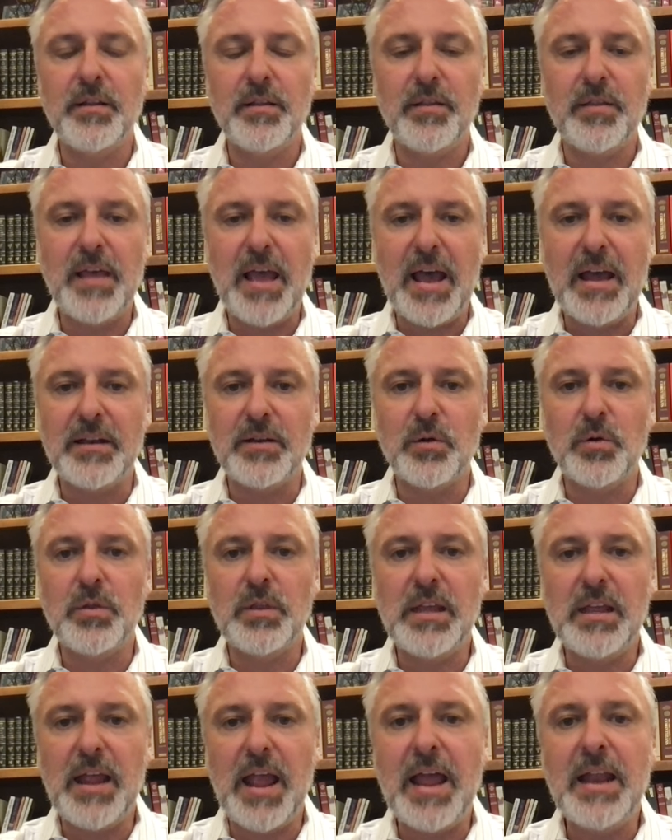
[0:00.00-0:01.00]
that
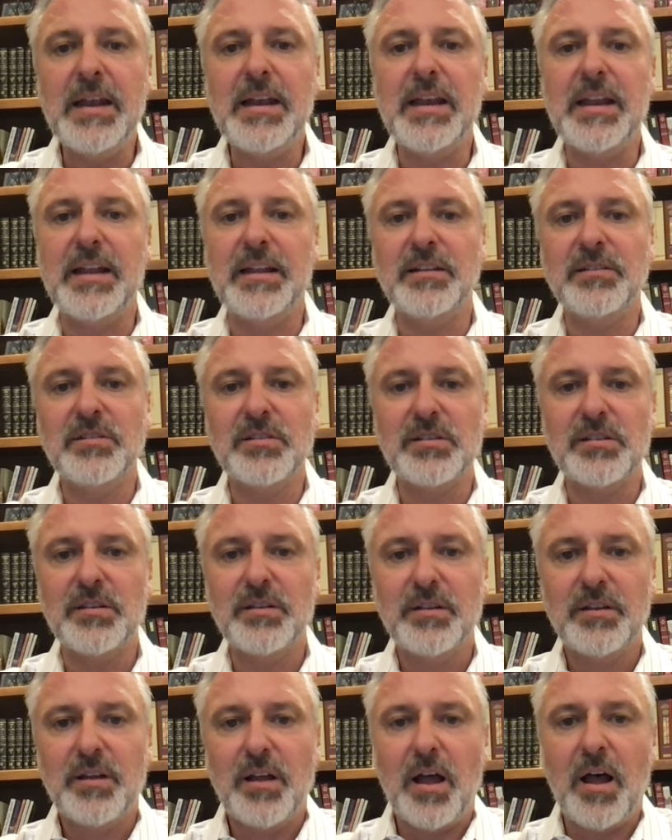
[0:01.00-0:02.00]
the endings
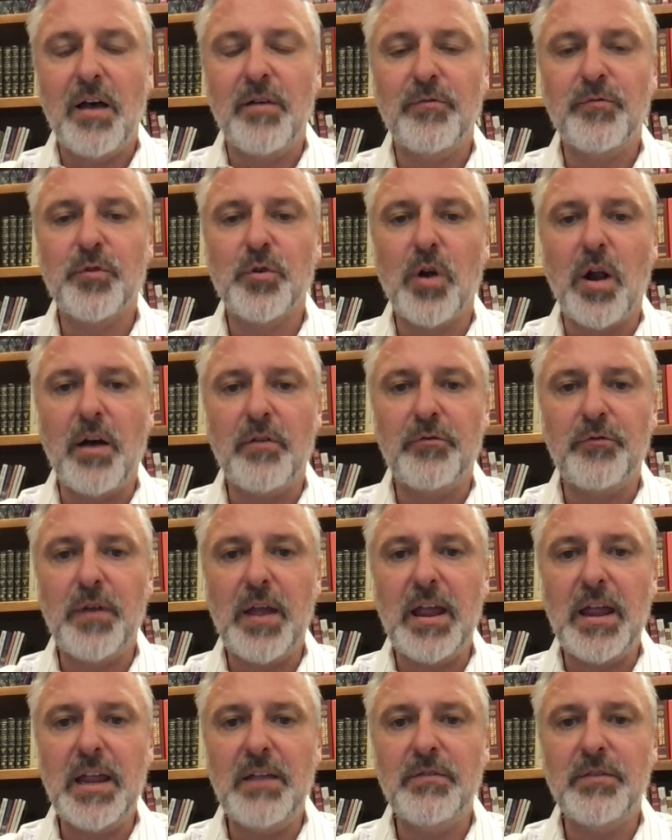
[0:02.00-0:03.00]
of
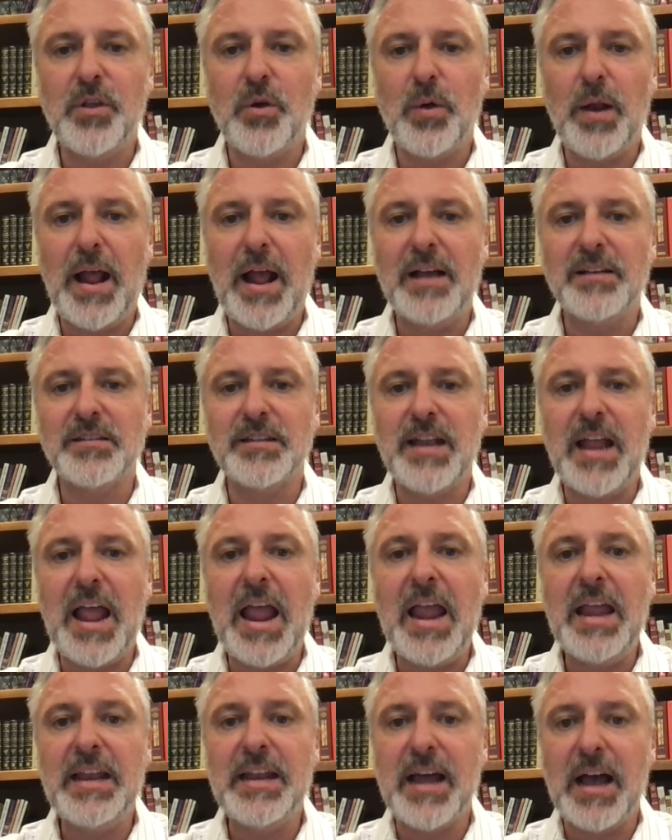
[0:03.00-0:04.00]
graphe, even though it has an
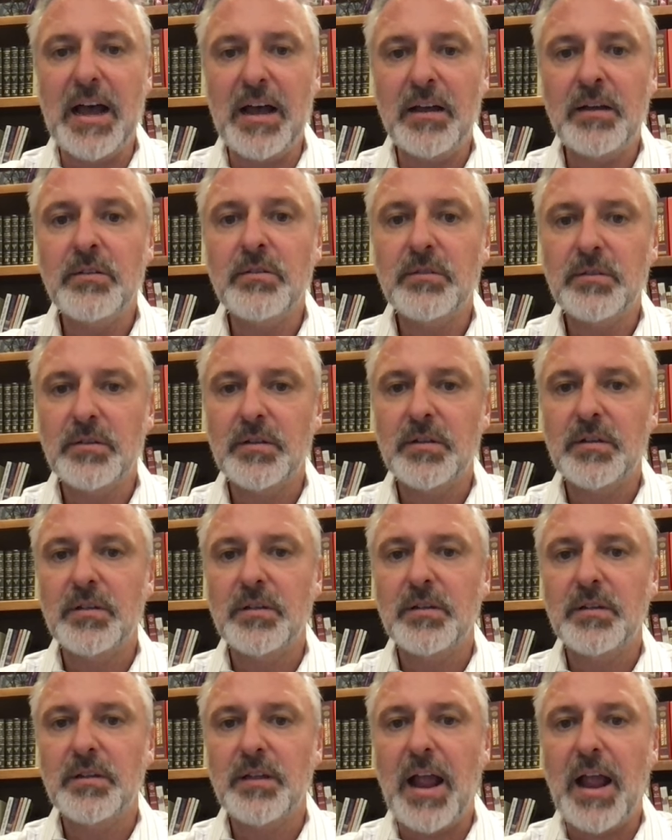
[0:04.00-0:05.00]
eta
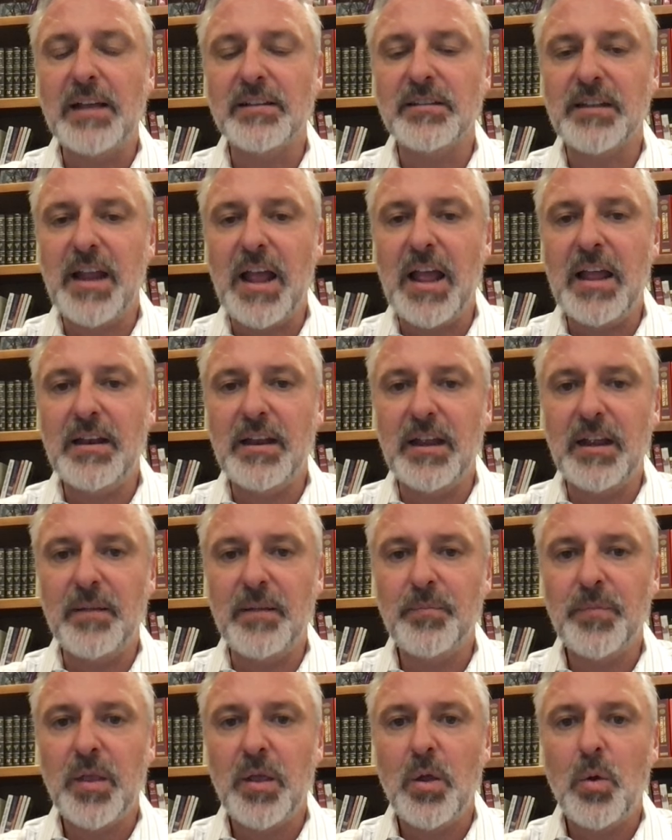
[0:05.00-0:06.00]
as an ending,
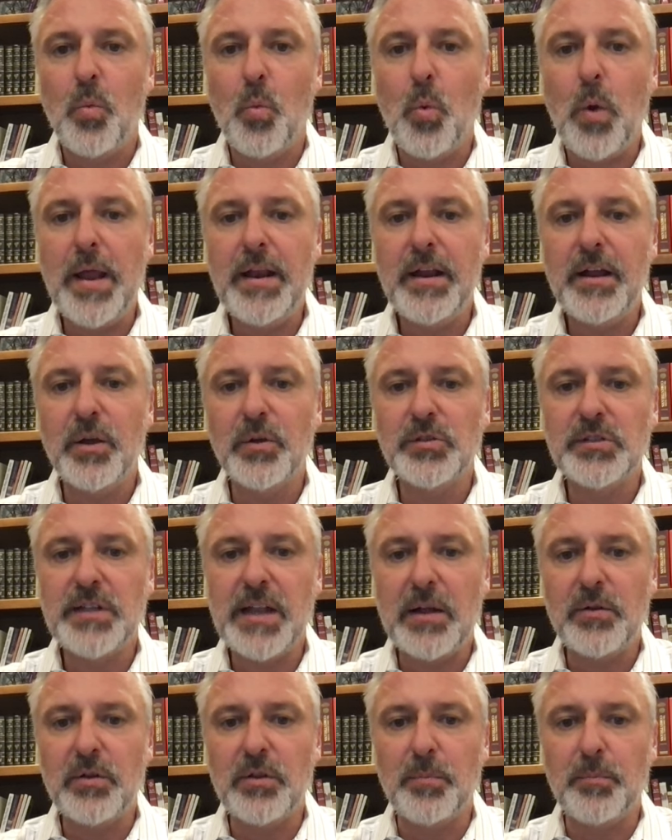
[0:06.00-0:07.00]
when it goes
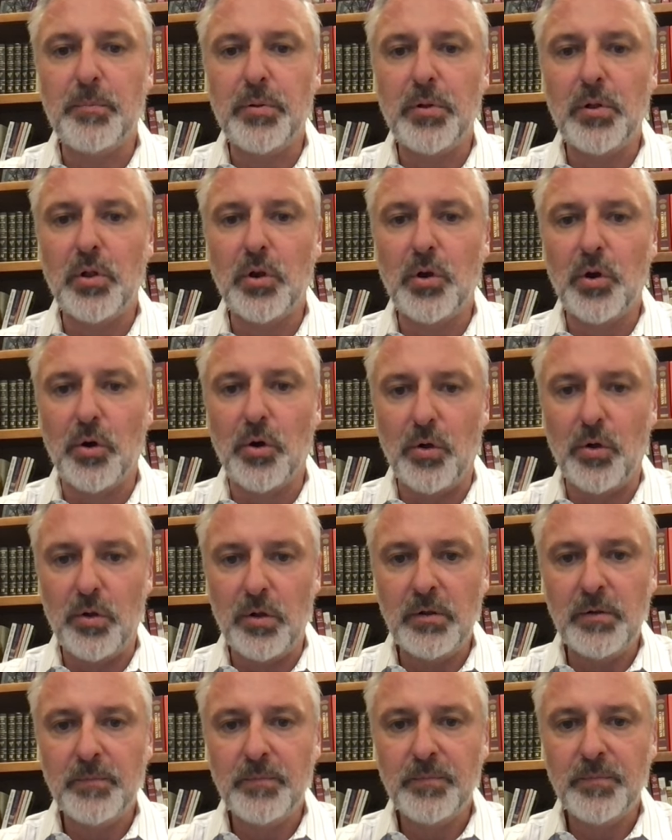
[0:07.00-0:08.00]
down to the plural,